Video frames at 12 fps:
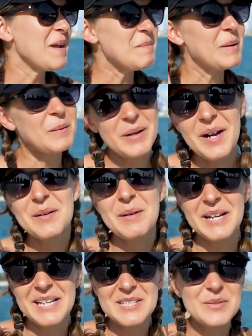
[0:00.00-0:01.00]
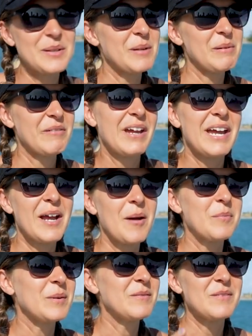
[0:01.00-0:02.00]
But we are running into a little bit of a
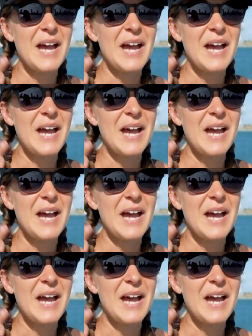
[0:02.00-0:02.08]
hiccup. We've